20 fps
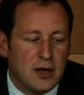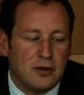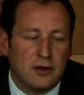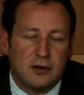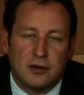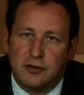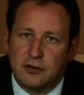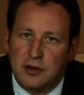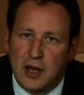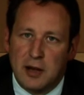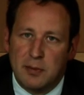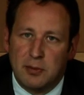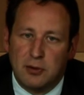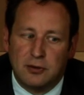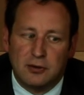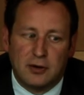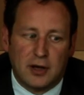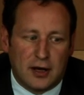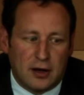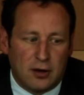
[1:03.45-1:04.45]
that
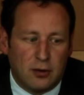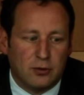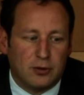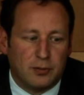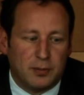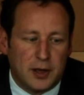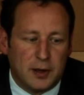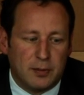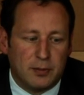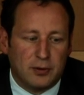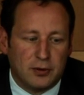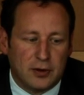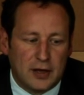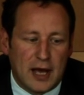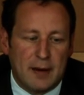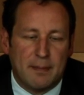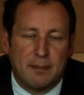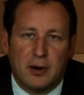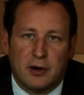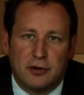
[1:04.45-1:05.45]
disabled and older people
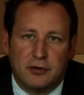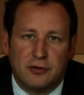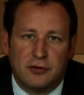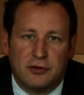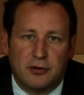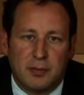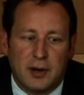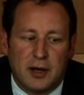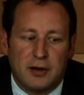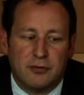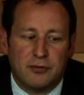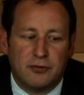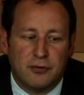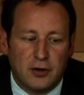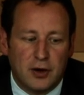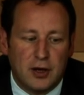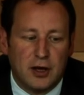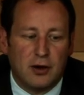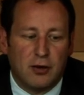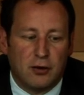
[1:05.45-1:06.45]
can participate
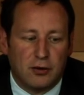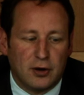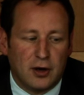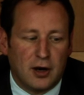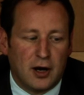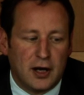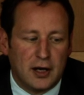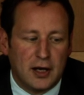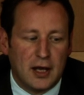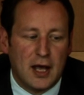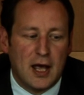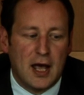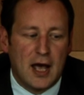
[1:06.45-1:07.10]
fully online